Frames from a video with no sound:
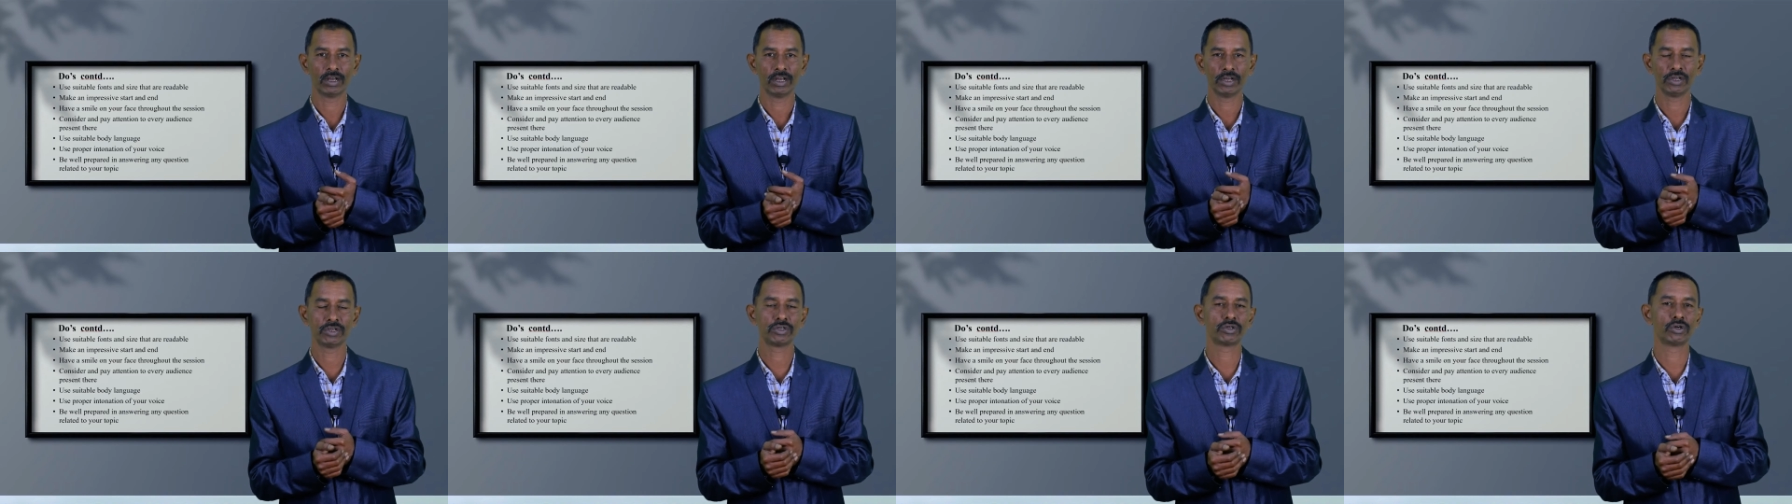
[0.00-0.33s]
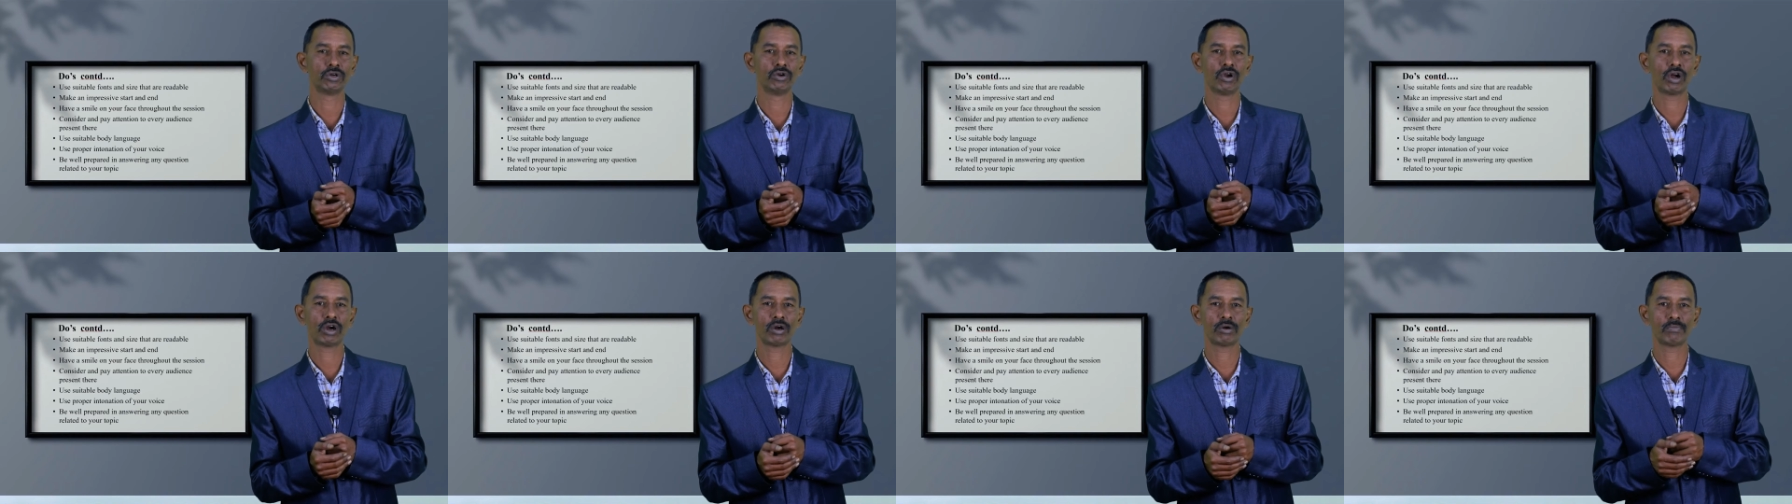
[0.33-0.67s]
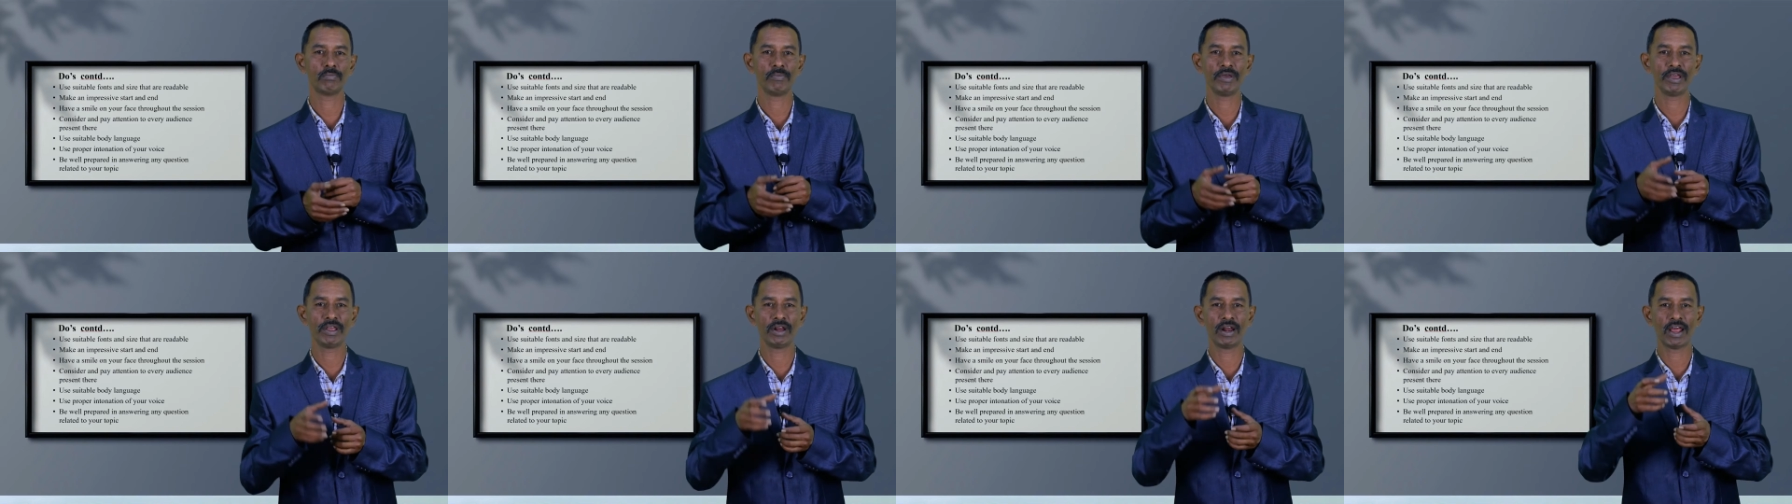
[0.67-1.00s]
It should not
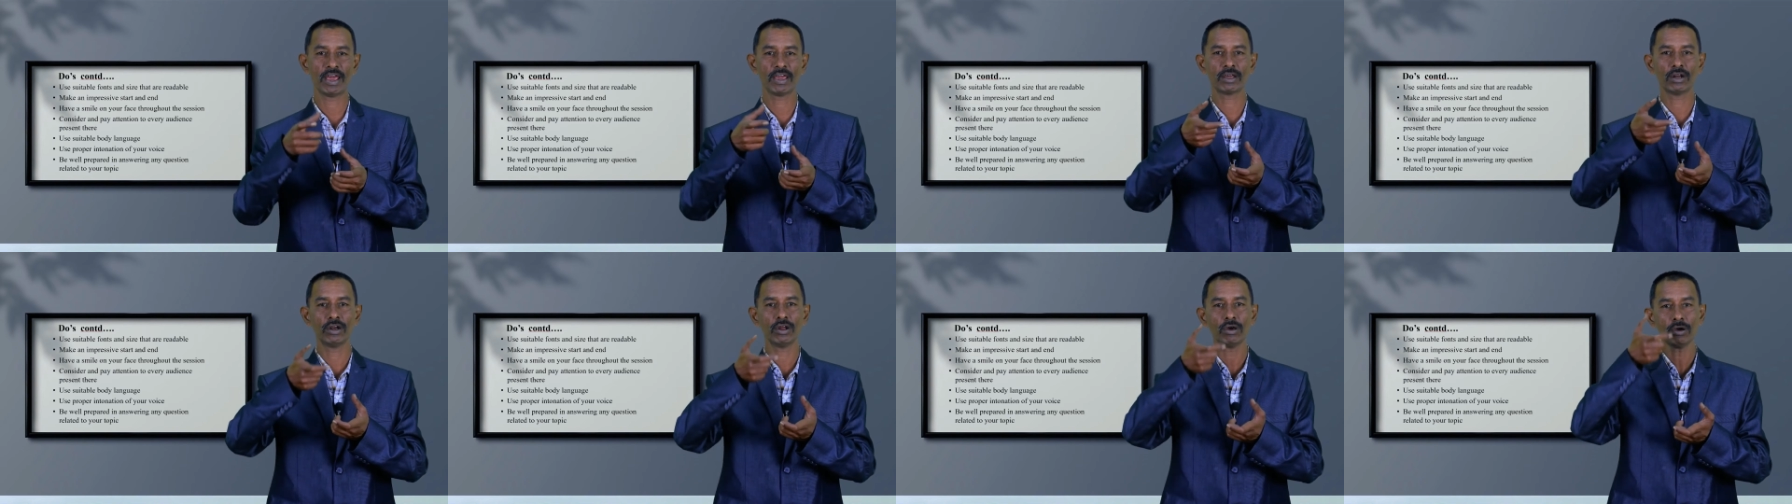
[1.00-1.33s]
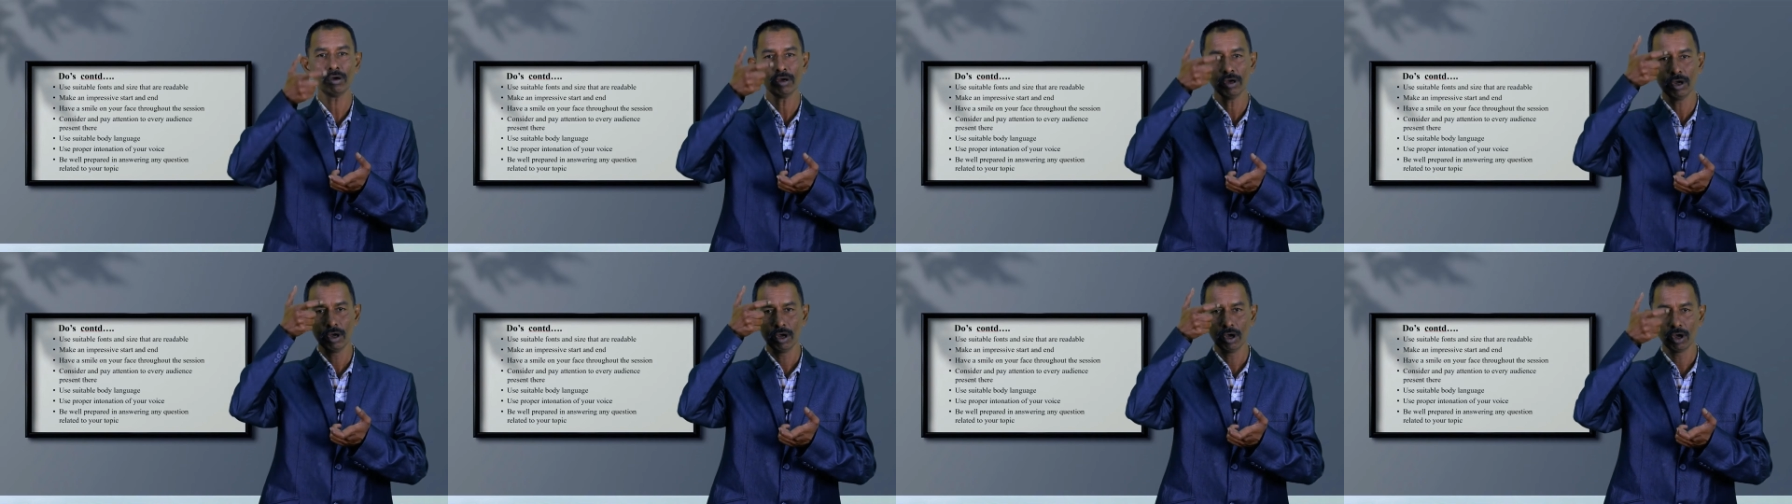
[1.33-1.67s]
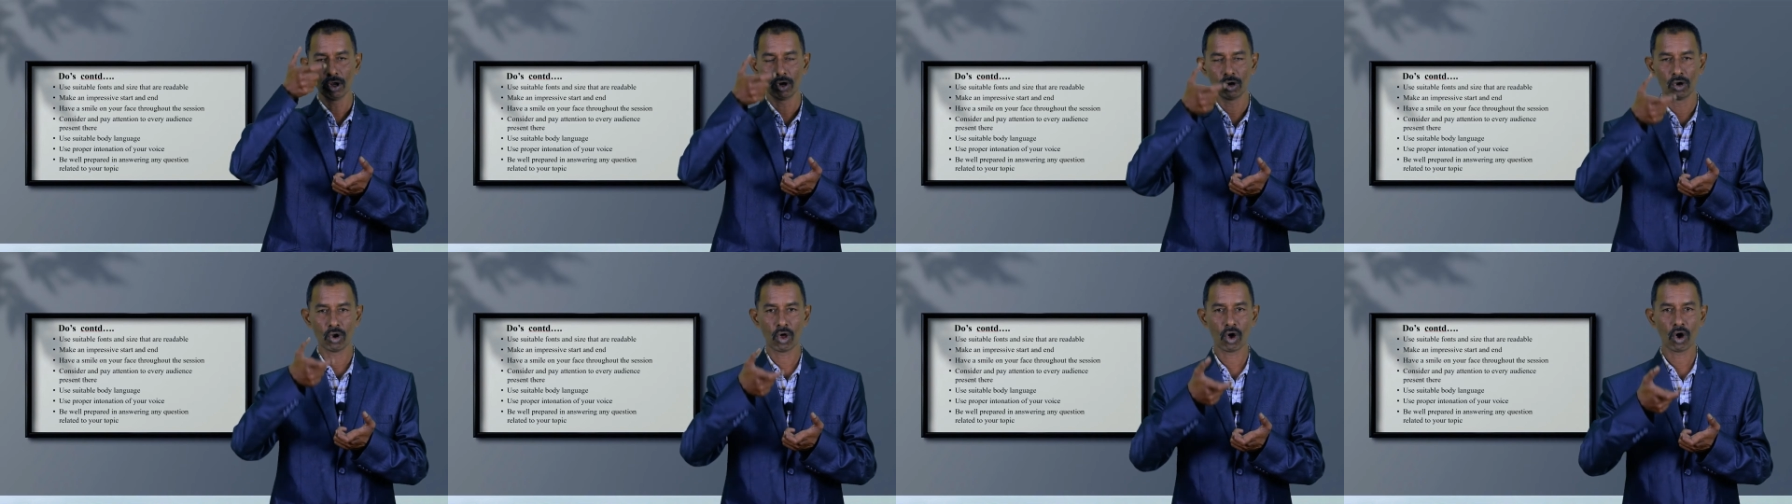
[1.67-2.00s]
be like
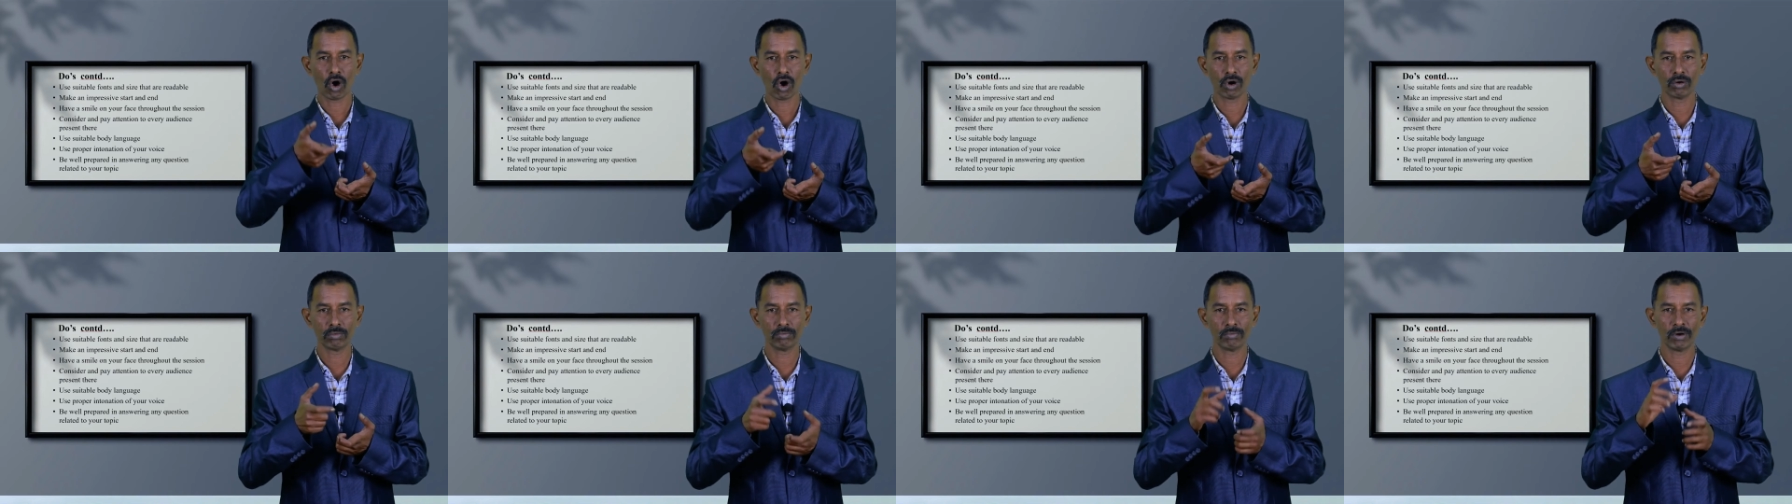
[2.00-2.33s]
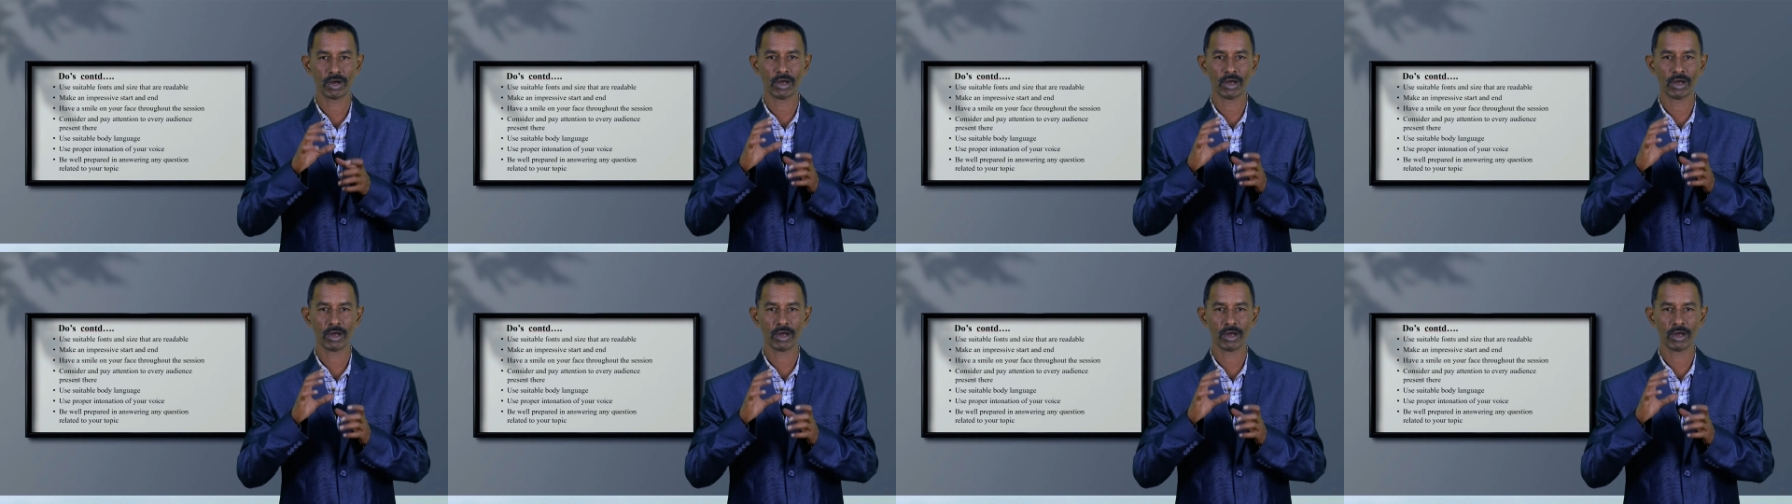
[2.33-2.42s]
long,